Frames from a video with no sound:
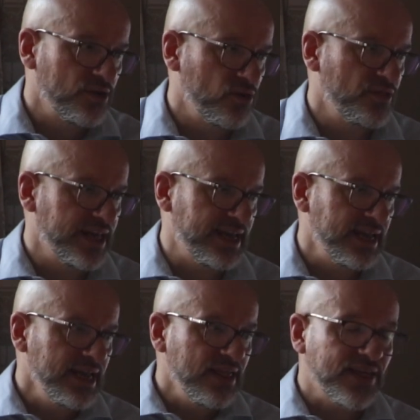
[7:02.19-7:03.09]
on there.
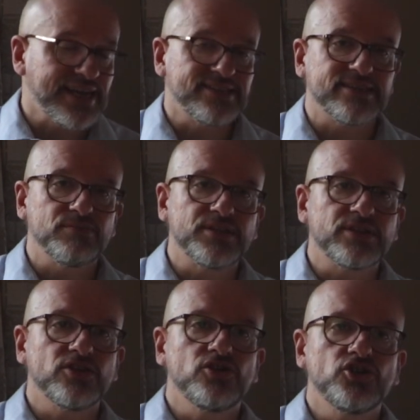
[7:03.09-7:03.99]
That is something
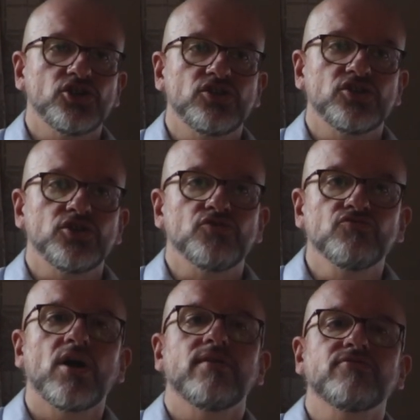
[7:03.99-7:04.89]
that you should do
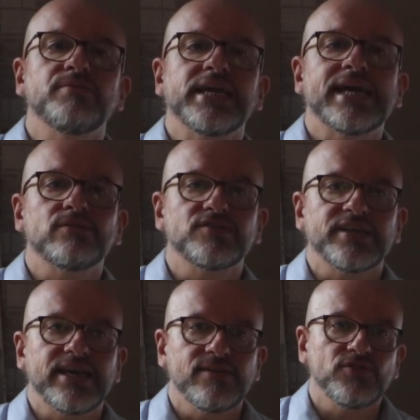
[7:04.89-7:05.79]
right from the
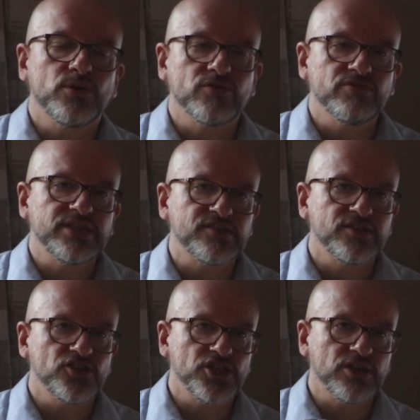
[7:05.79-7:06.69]
outset if you are
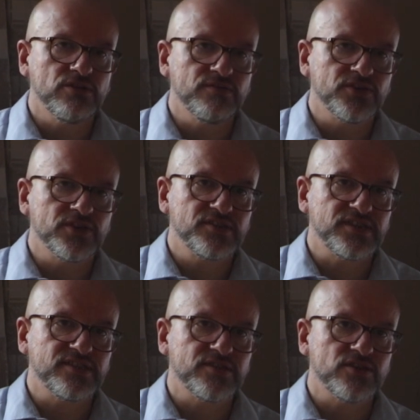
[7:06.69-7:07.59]
researching
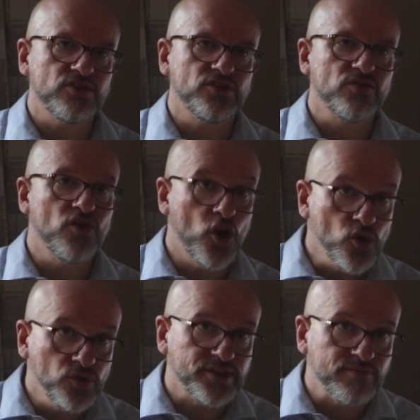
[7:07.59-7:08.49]
university, so that you don't
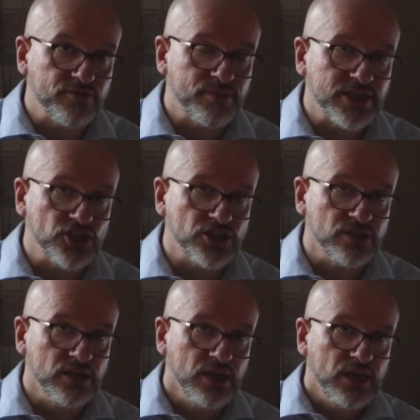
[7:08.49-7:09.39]
lose
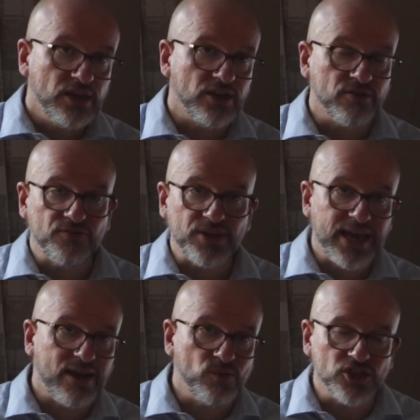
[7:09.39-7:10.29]
information, you don't
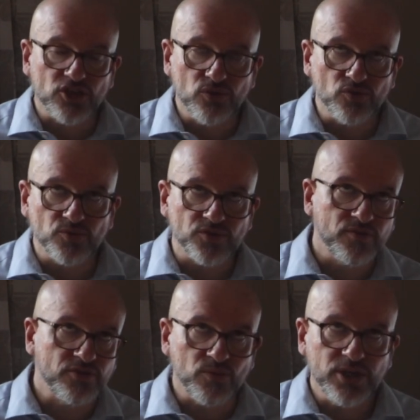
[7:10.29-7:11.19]
forget which course was
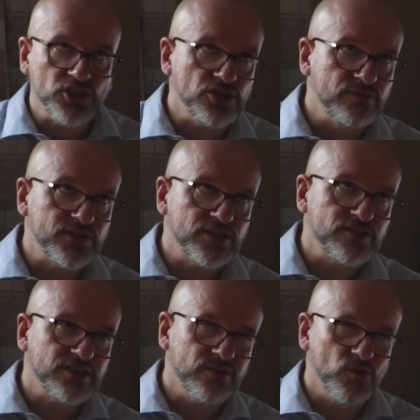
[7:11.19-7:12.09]
offered at which
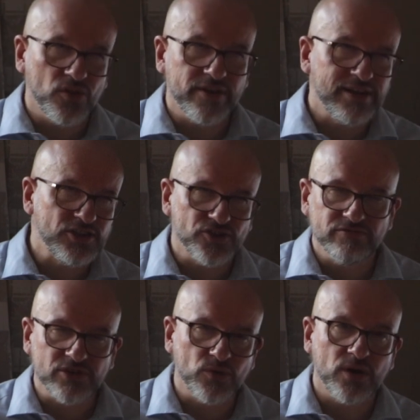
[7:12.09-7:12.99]
university and what their entry
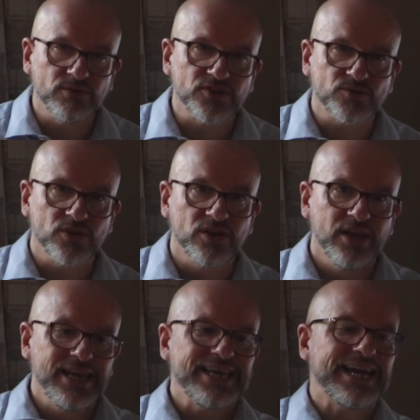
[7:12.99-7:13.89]
requirements were.
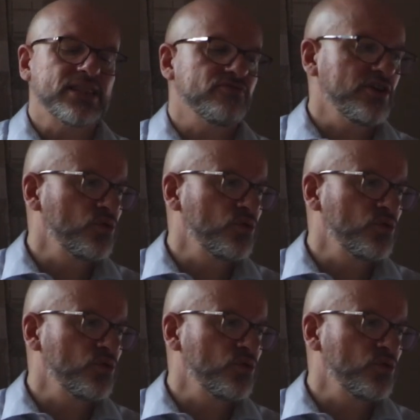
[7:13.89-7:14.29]
Gather it